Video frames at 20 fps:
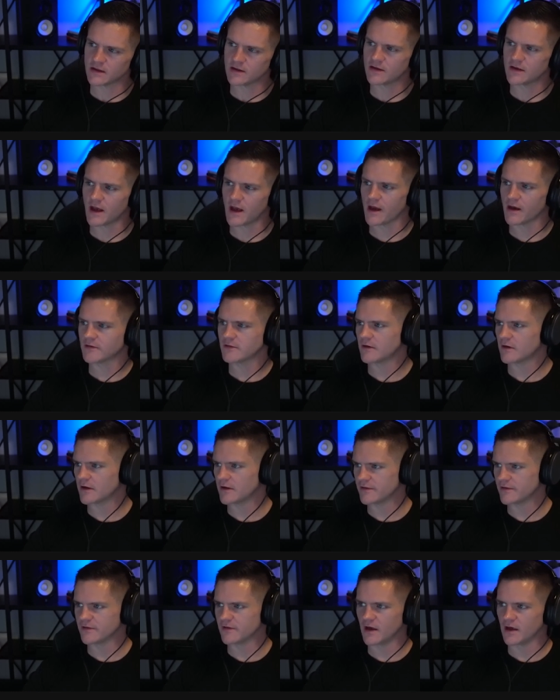tax to
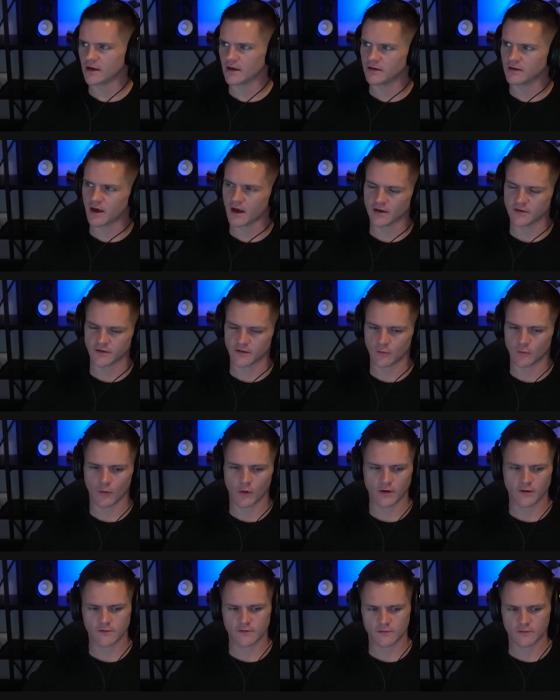unstaking tax? Like, what
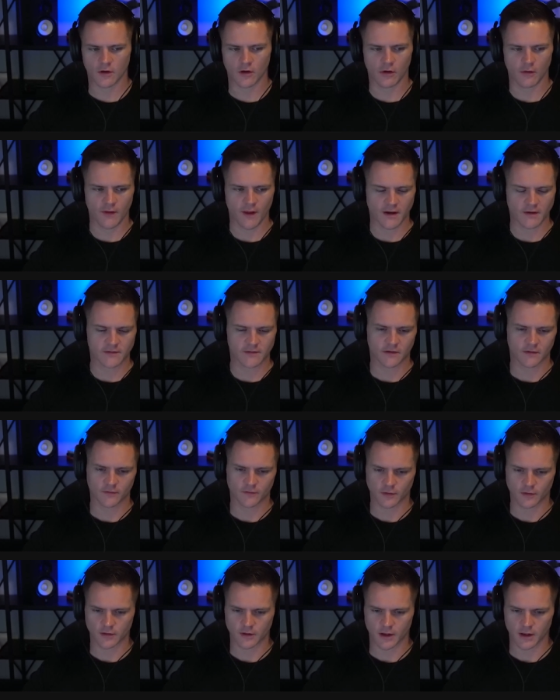does all that stuff
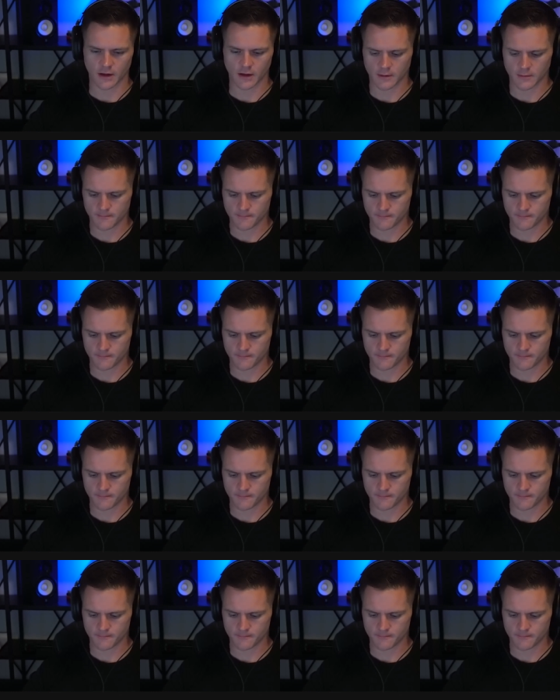look like?